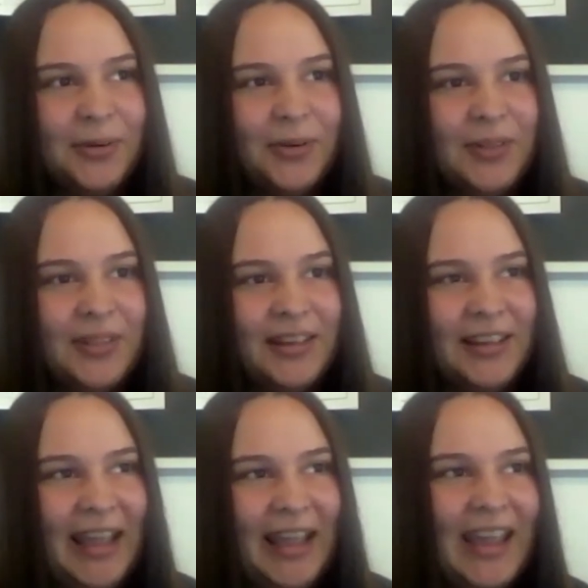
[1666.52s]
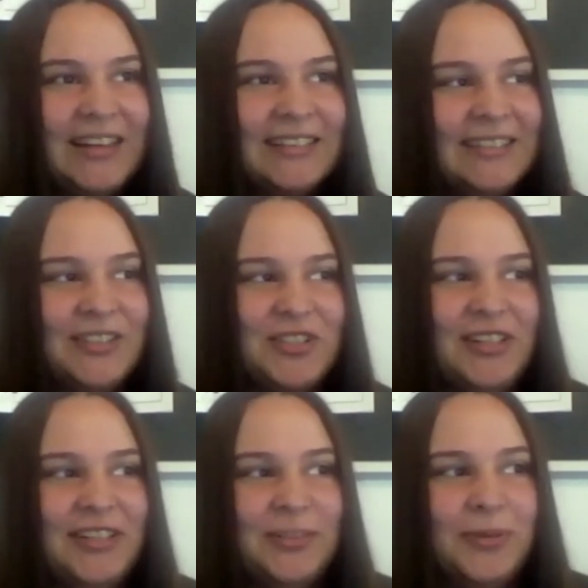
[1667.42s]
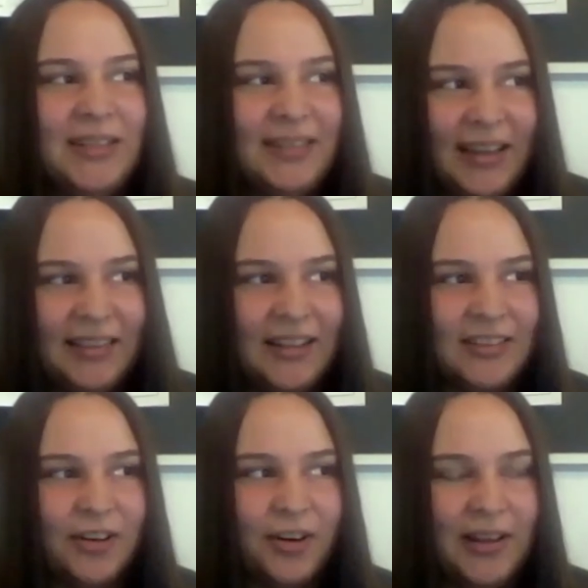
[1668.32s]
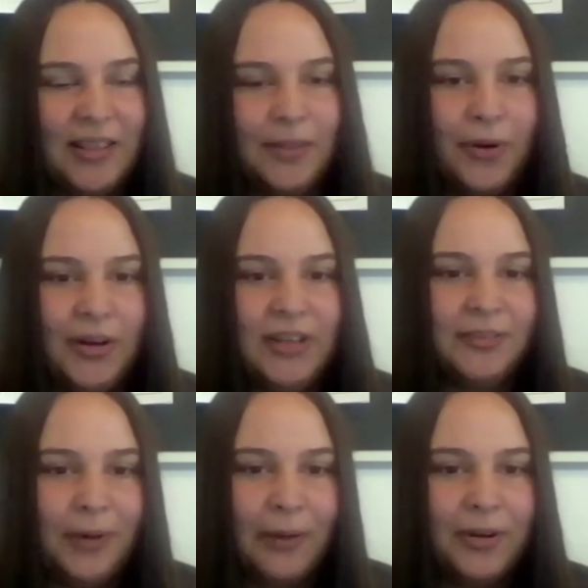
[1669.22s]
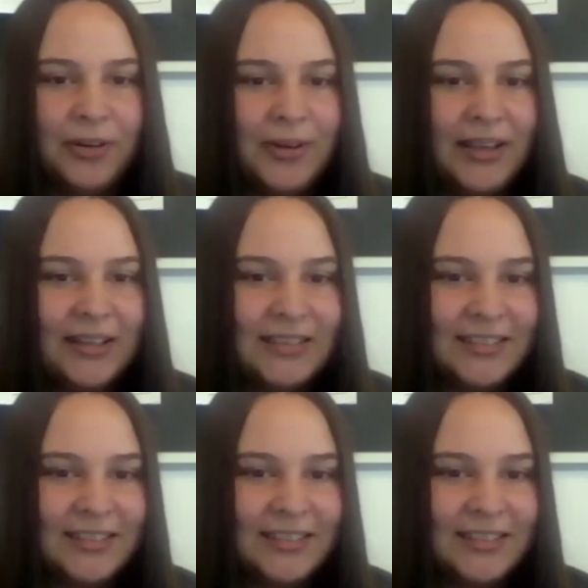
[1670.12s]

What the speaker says: the end decision is always like, that's not really the point of why we're doing it.